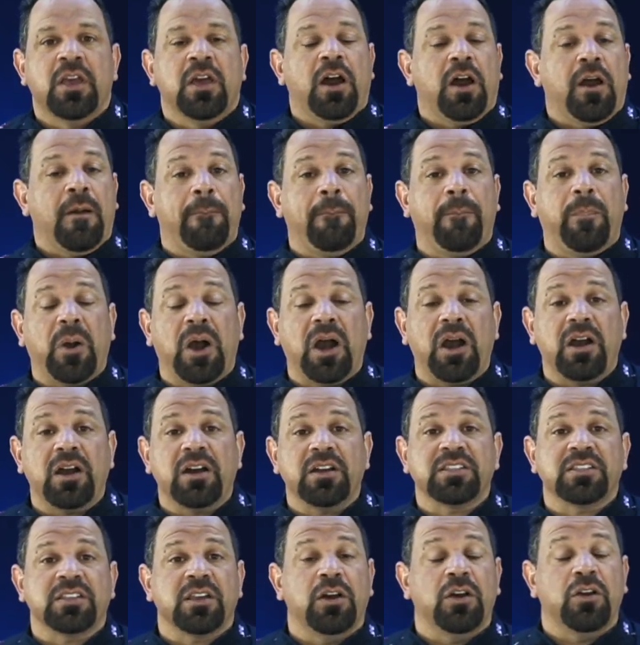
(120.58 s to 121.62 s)
a
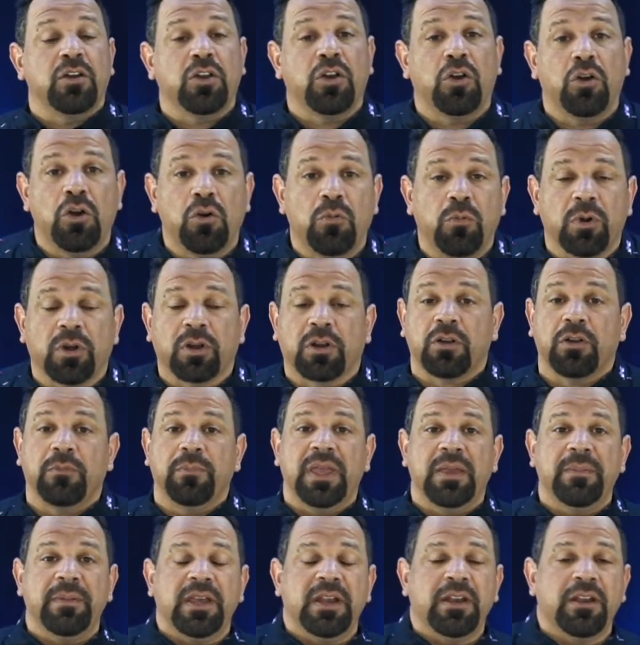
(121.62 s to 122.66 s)
boss, a coworker,
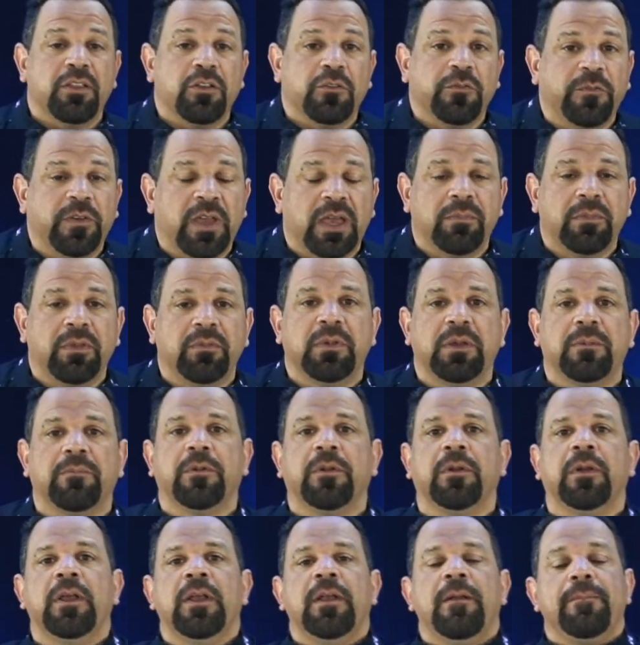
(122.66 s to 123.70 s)
maybe another family
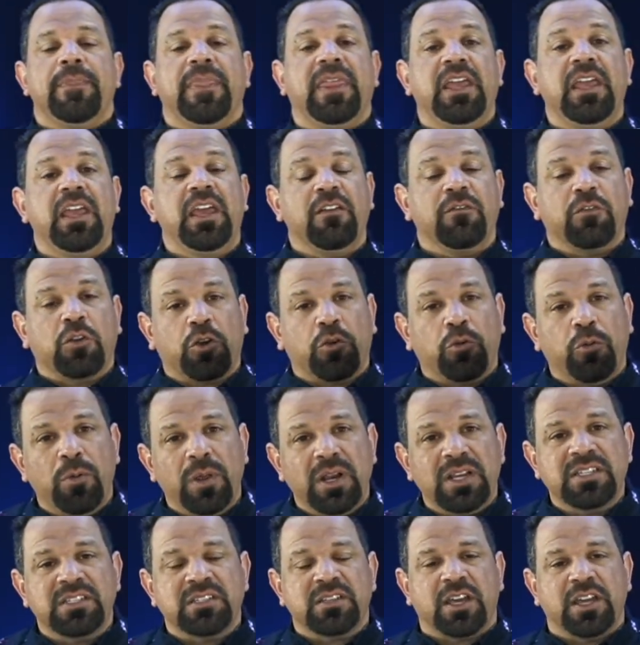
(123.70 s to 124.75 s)
member, they have
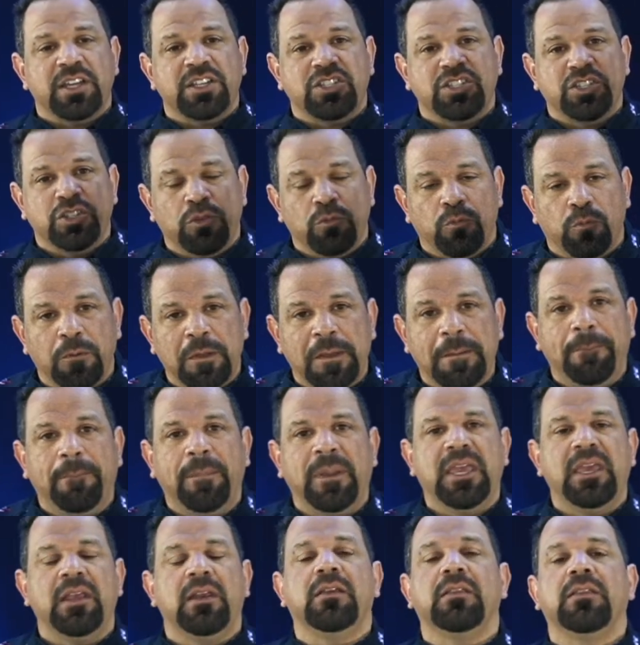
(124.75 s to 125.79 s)
criticized you
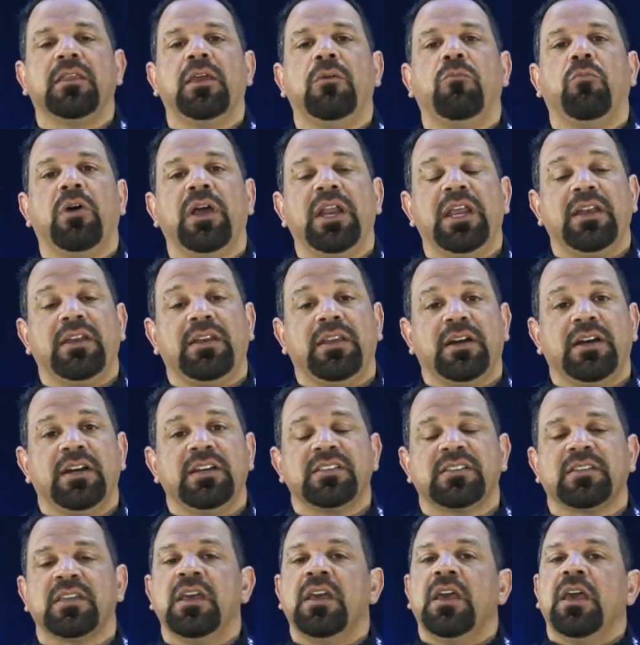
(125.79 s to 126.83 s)
repeatedly. What it
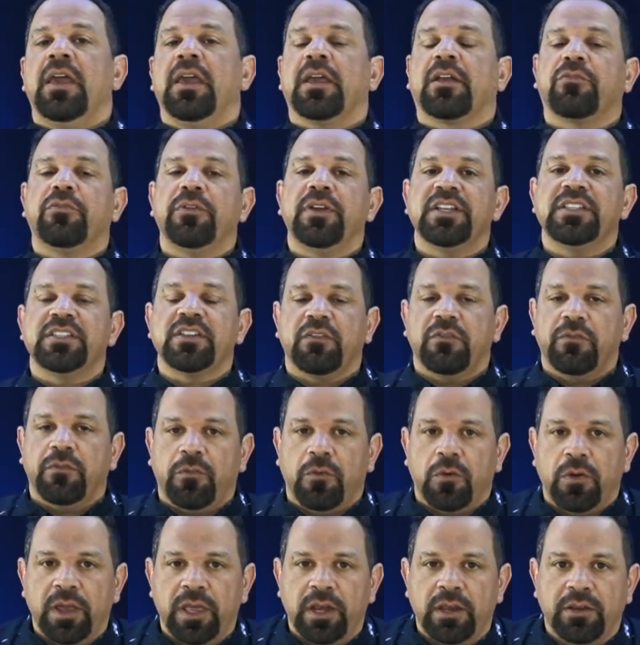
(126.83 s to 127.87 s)
does, it creates a
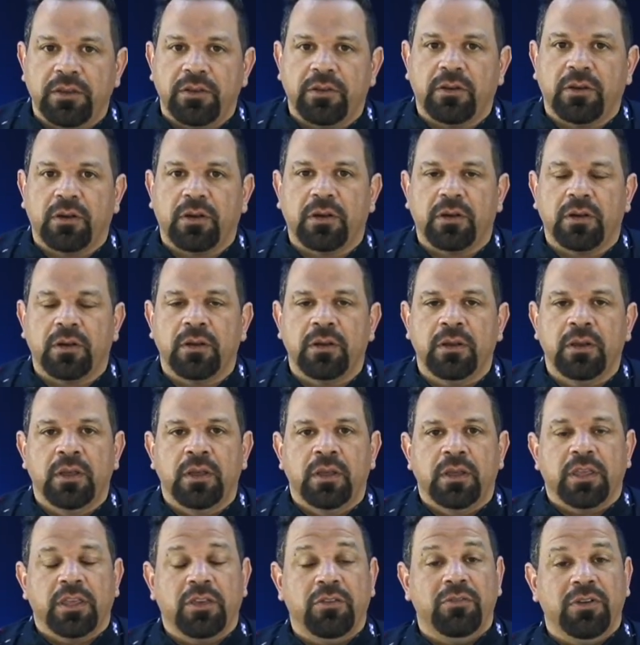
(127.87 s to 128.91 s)
void in your heart.
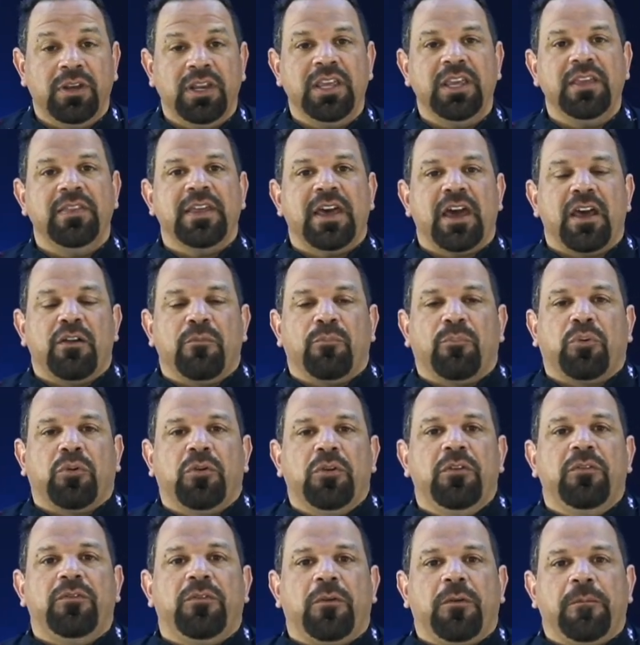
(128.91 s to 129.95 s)
You need that
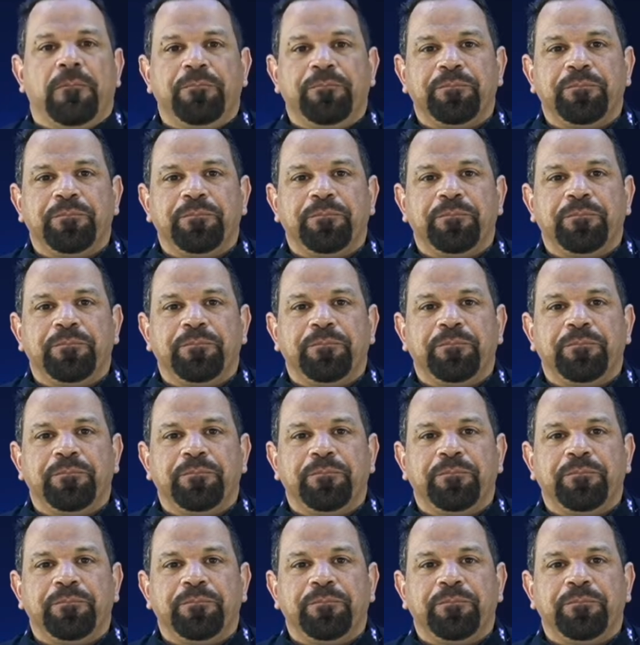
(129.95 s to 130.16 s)
approval.